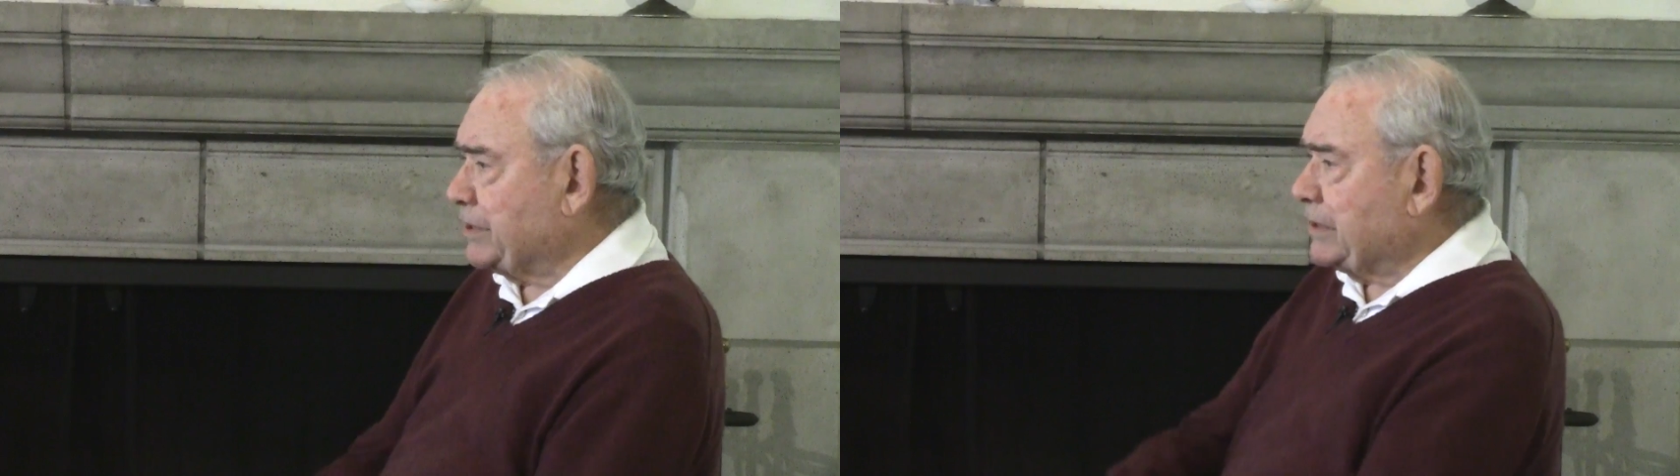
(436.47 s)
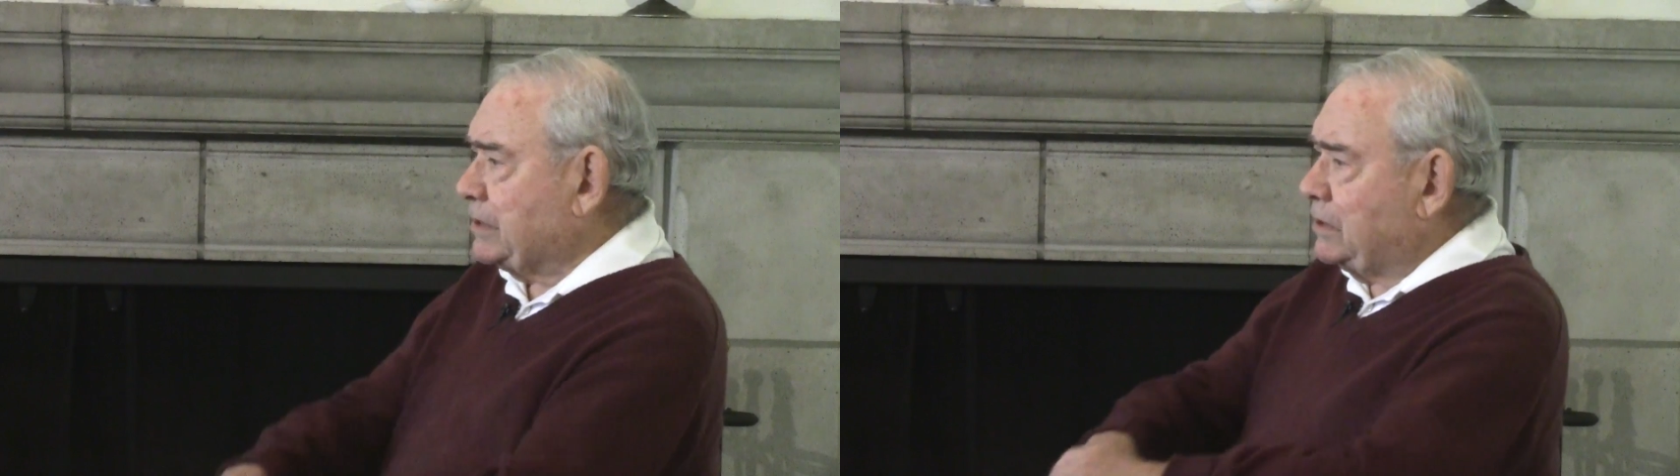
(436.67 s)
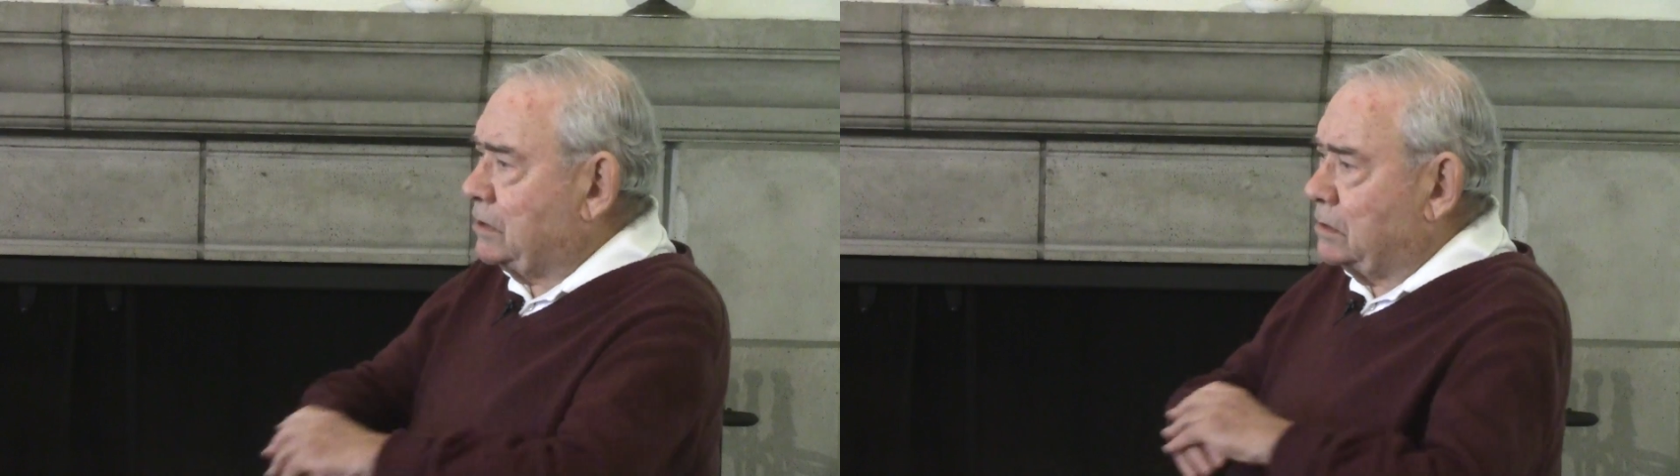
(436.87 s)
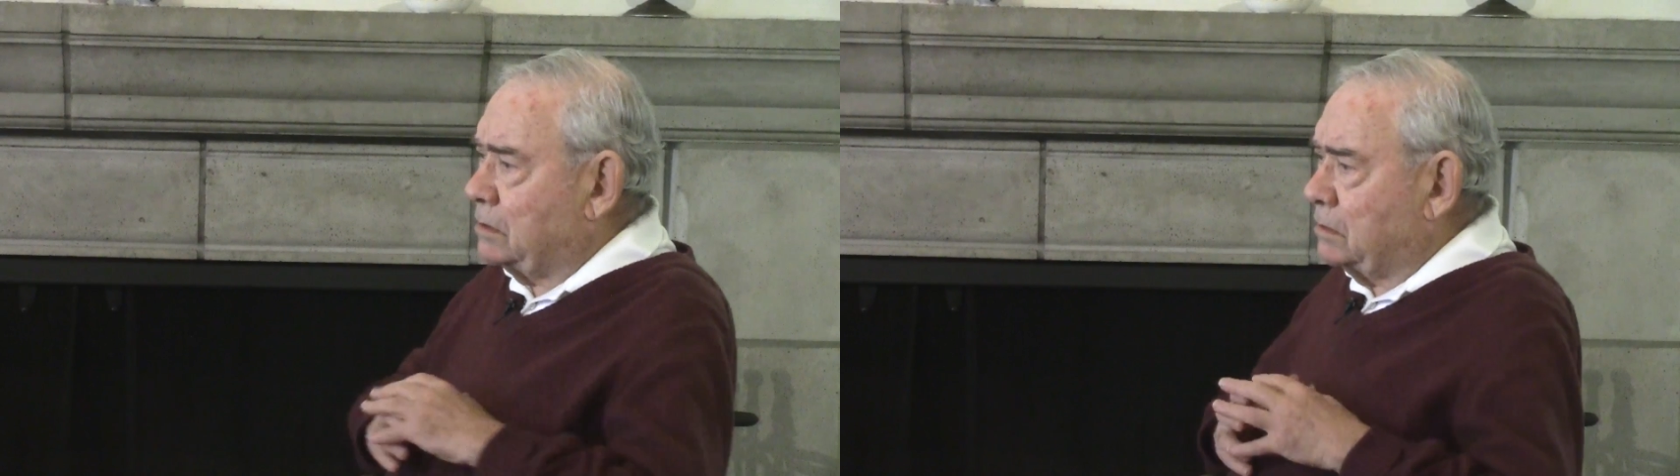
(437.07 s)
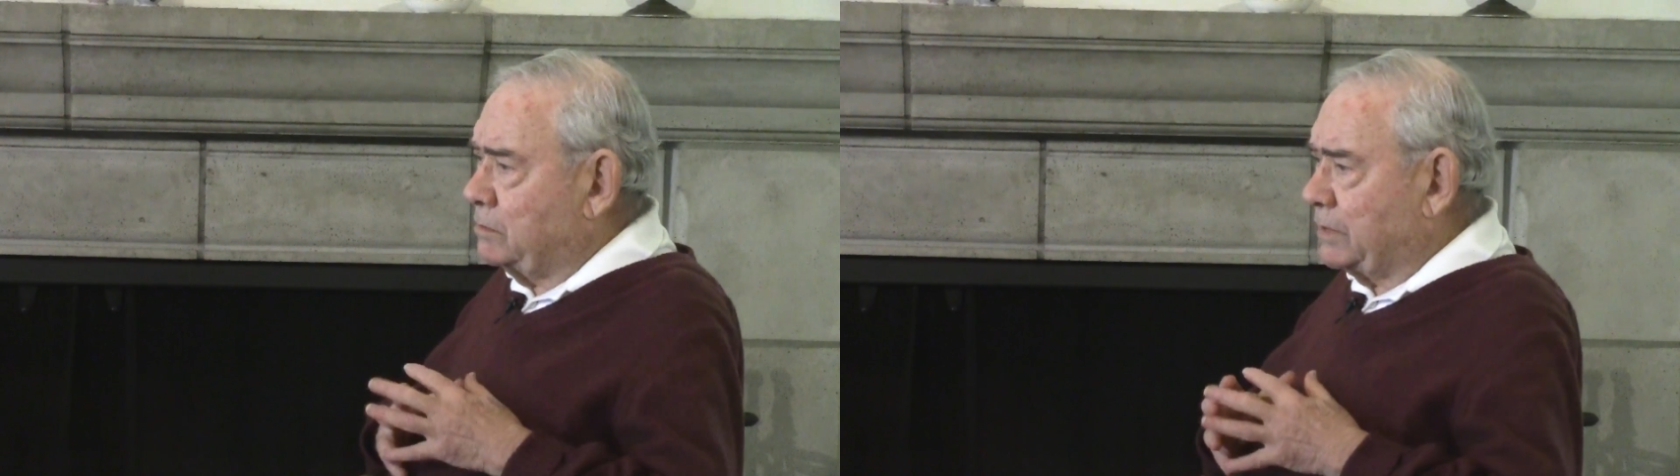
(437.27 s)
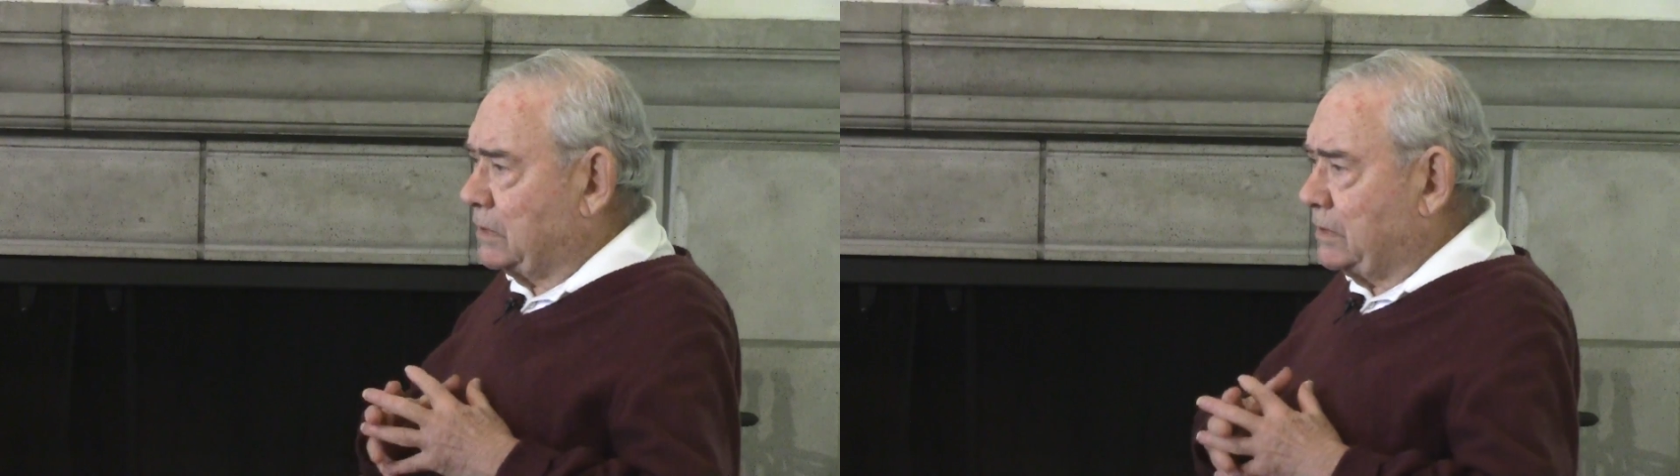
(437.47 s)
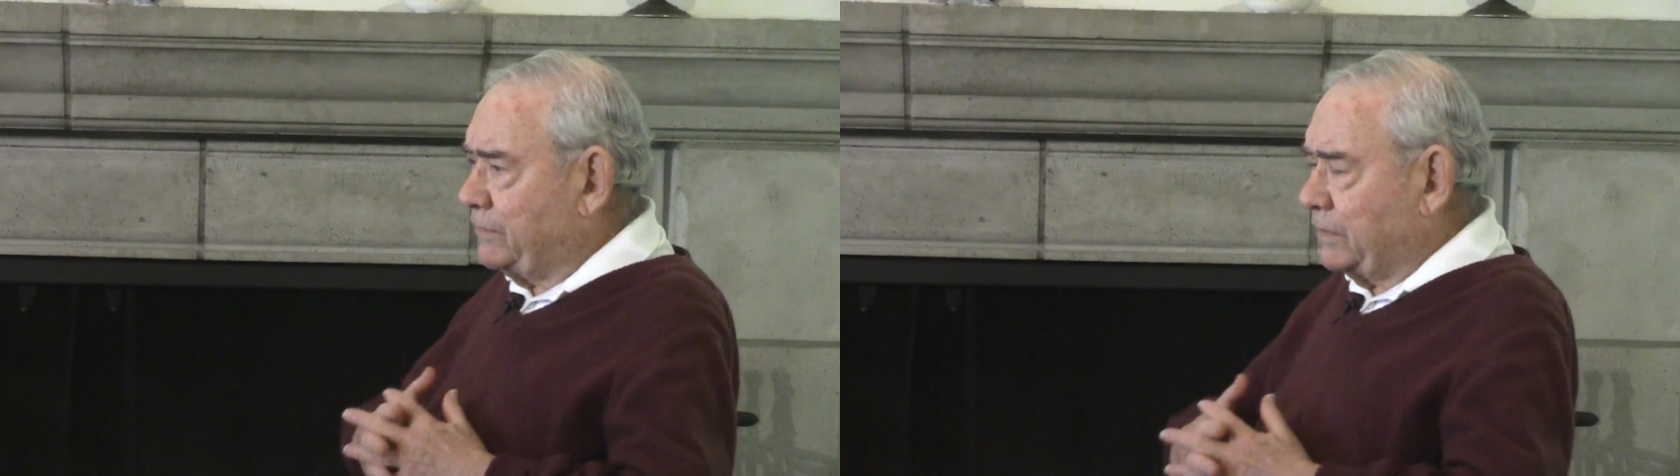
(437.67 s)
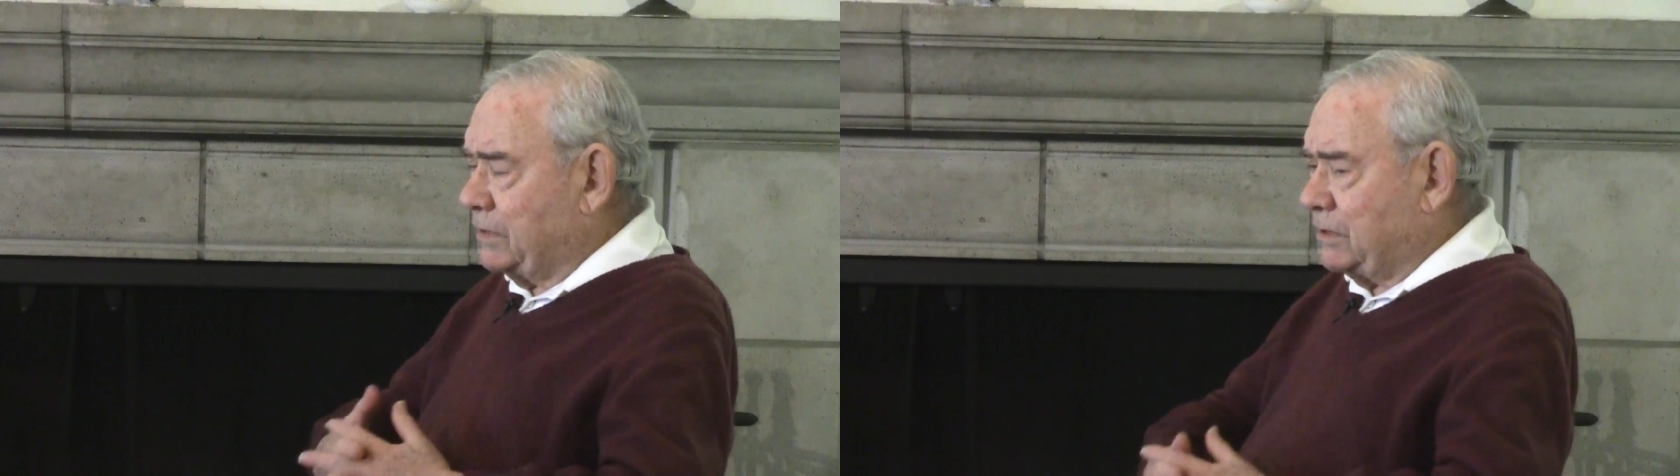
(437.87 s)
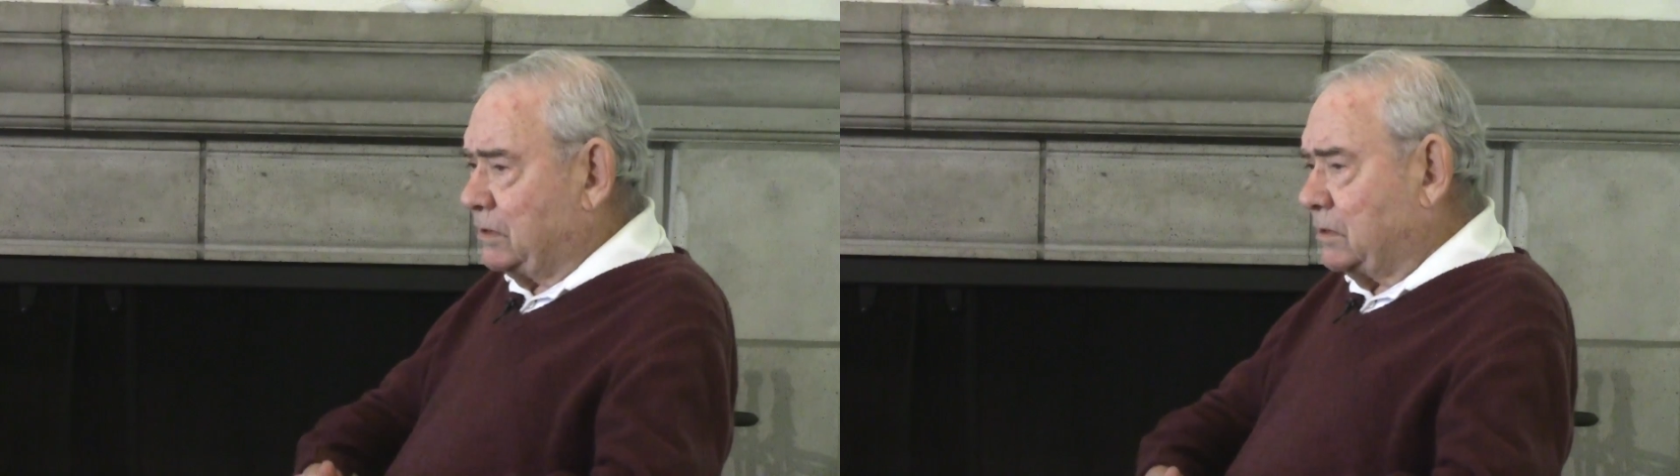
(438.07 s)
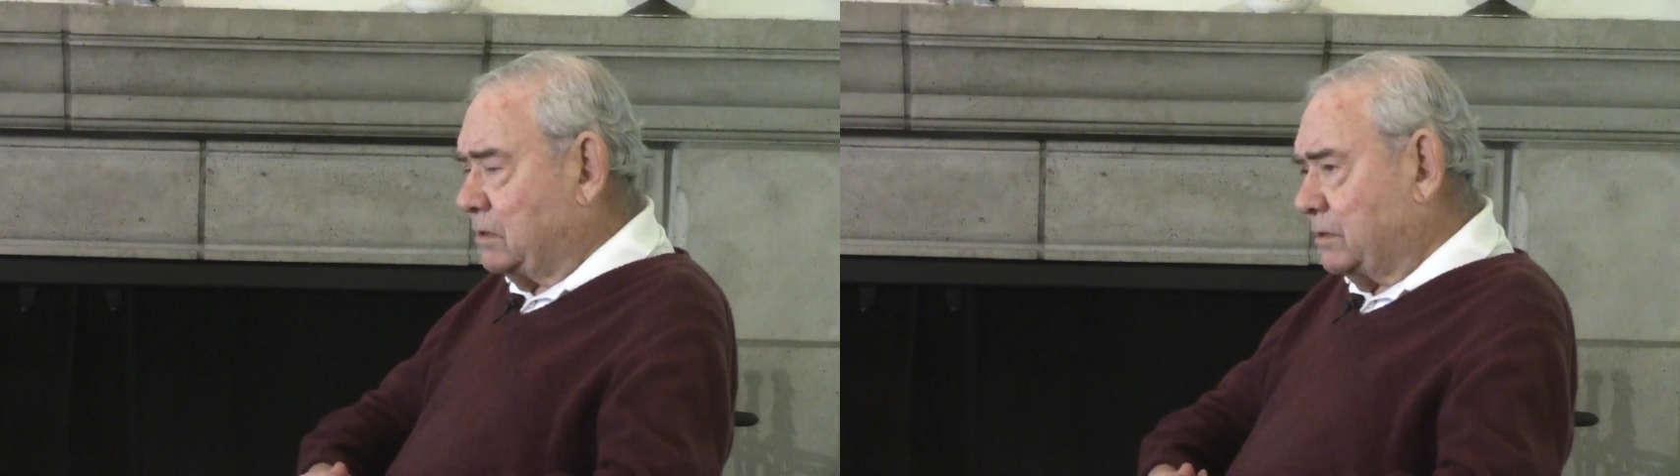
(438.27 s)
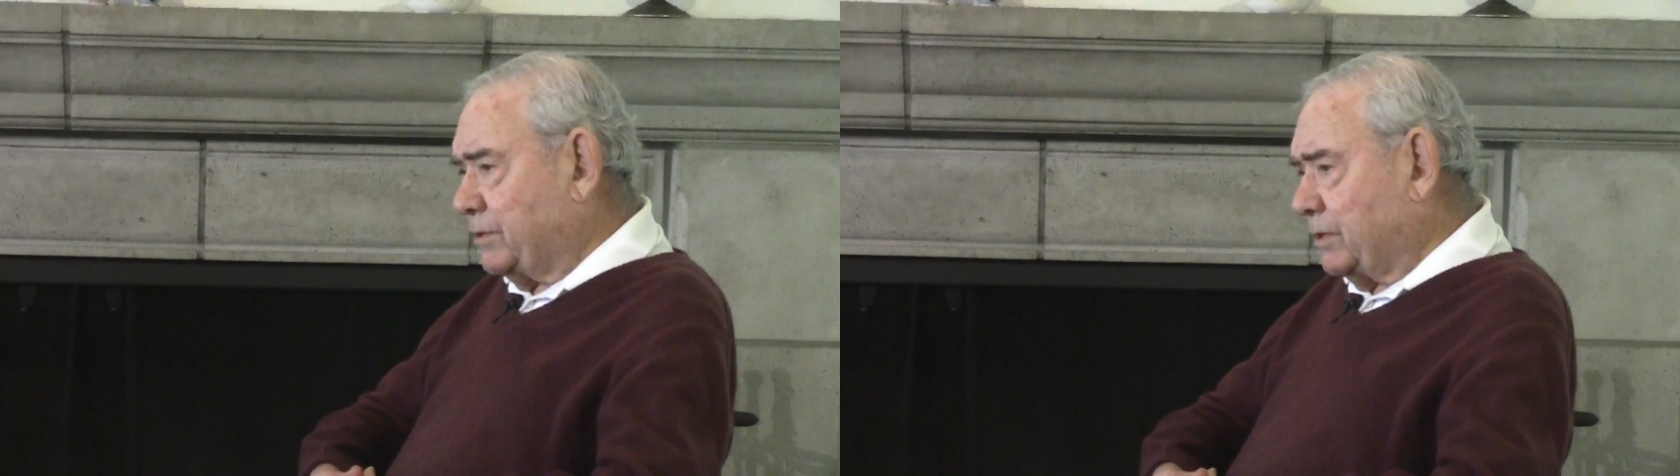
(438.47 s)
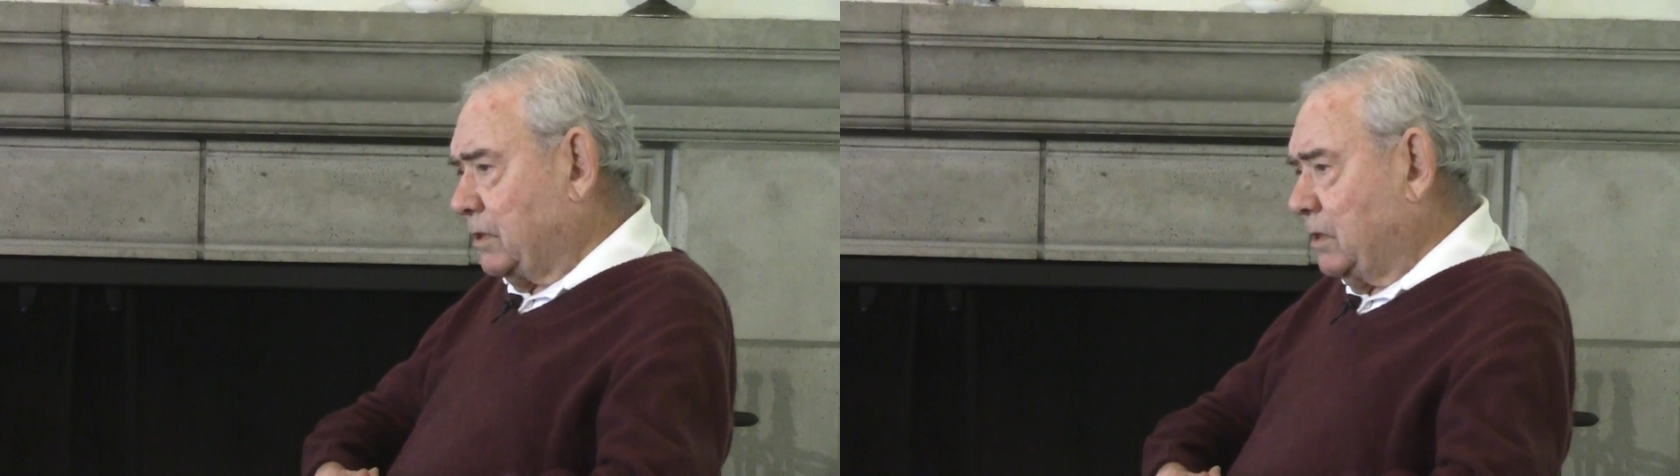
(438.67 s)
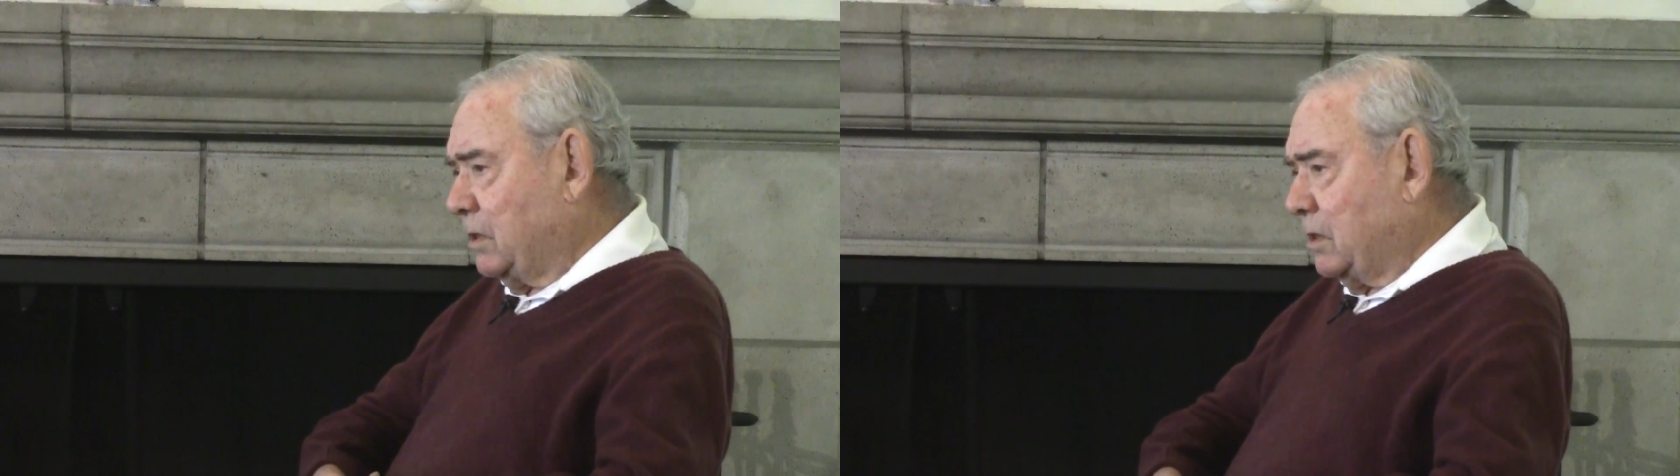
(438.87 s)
60-year-old belief in cell culture